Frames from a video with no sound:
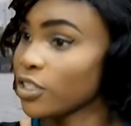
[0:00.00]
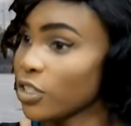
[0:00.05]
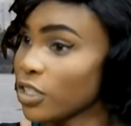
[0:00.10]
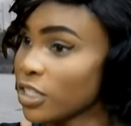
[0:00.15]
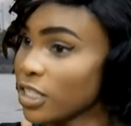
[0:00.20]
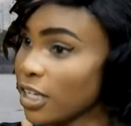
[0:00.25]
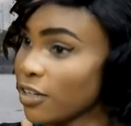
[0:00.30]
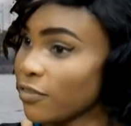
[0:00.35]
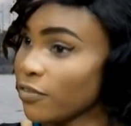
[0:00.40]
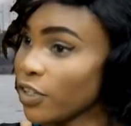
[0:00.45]

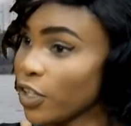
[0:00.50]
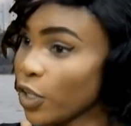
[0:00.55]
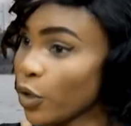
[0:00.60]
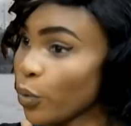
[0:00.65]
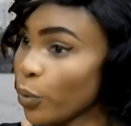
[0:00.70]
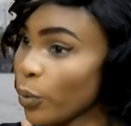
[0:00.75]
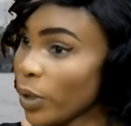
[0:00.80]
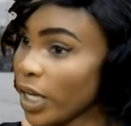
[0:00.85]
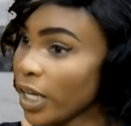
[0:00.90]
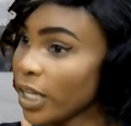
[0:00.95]
yourself in a
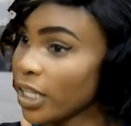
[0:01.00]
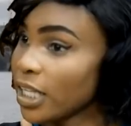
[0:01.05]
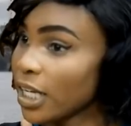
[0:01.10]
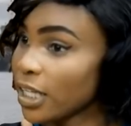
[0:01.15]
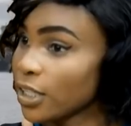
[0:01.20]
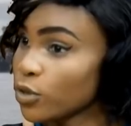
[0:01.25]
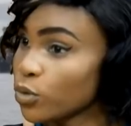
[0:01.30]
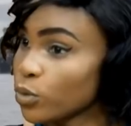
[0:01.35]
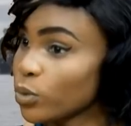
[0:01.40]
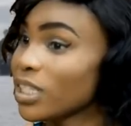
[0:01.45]
way
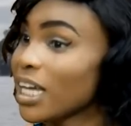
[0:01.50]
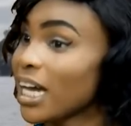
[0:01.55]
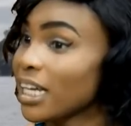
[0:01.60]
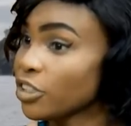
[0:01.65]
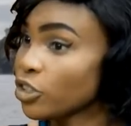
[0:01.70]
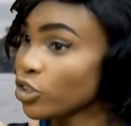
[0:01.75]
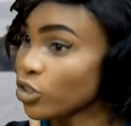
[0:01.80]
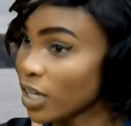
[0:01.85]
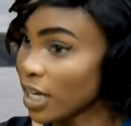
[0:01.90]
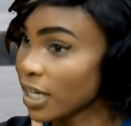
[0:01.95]
that would
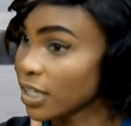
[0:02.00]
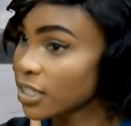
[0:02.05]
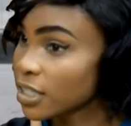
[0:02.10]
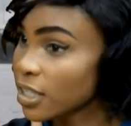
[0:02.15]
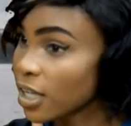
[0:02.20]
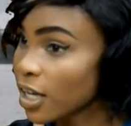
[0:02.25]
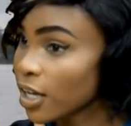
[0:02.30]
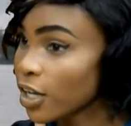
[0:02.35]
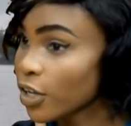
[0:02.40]
attract